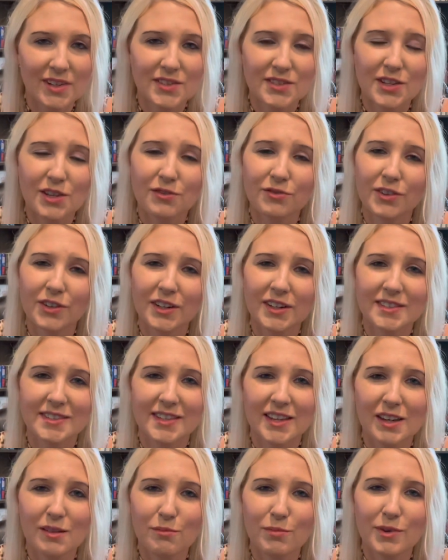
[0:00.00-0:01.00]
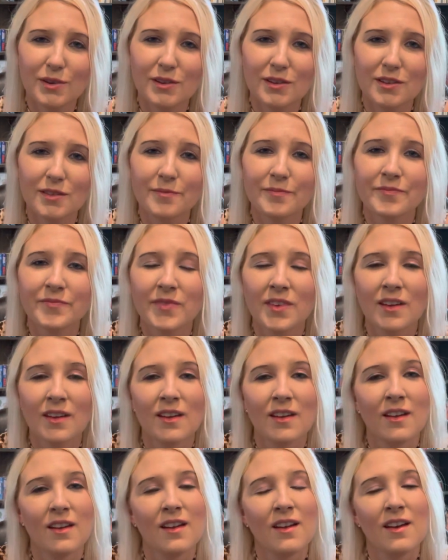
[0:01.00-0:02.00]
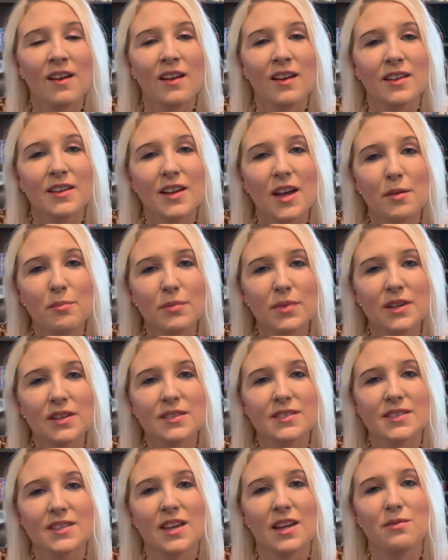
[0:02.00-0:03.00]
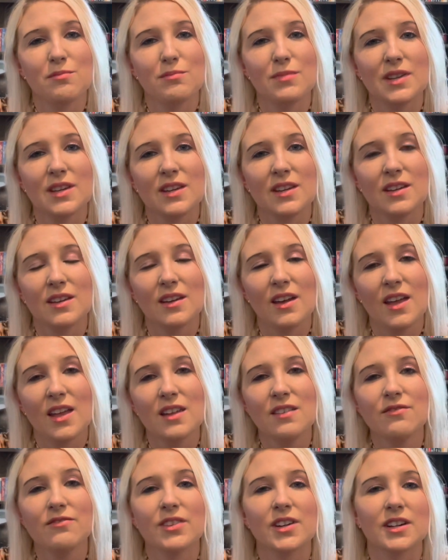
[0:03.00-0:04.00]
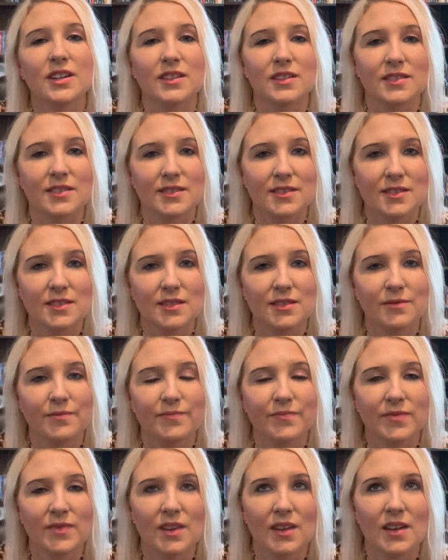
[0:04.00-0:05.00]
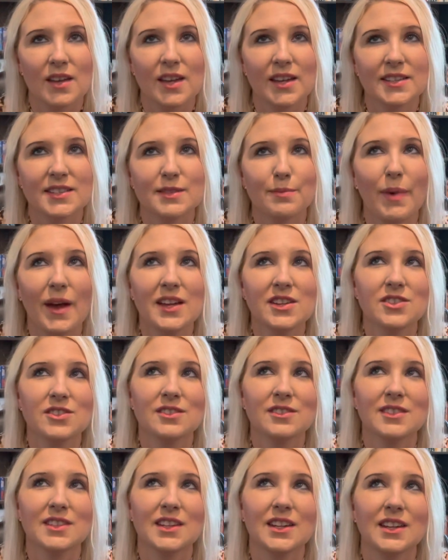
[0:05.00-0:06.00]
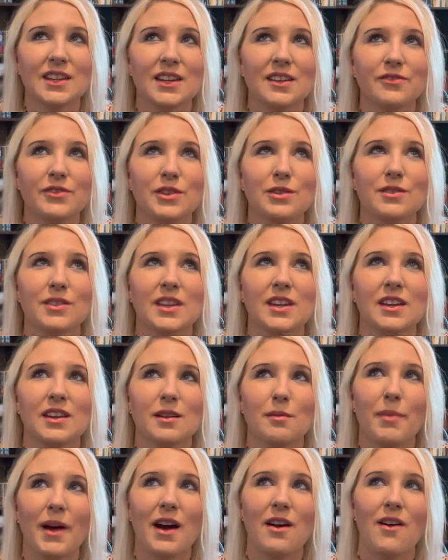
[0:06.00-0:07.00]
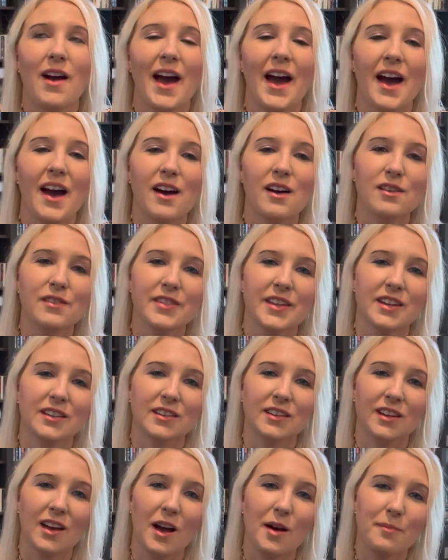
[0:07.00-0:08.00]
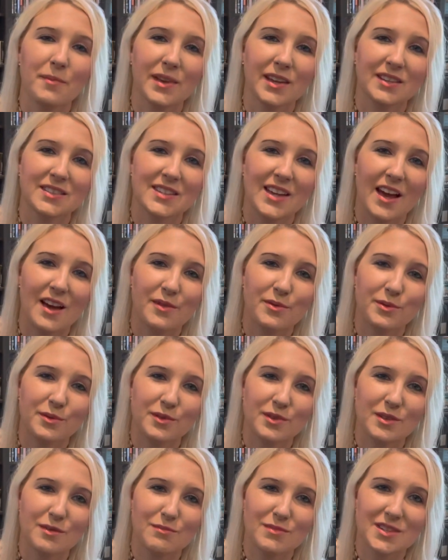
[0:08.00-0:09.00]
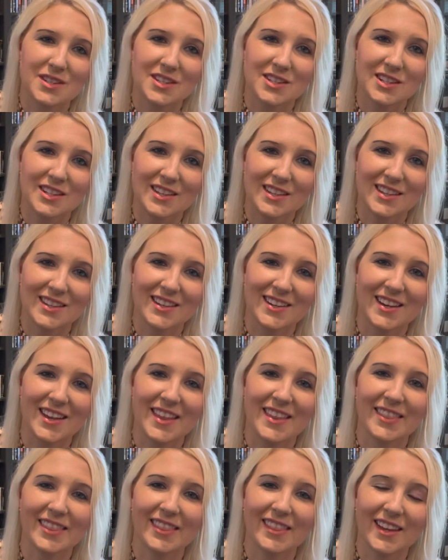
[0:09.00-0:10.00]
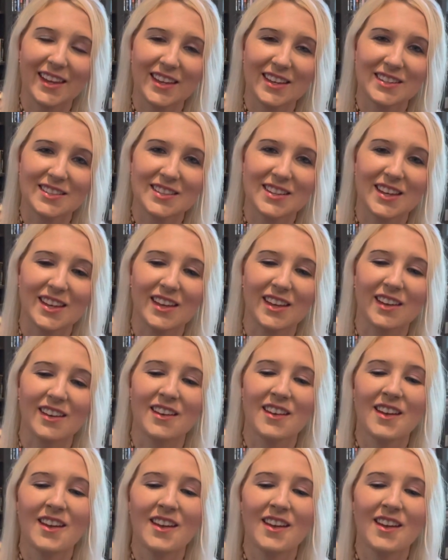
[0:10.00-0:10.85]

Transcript: So for example, numbers can be inversed, especially if you think about how they are coming down through the machine and landing.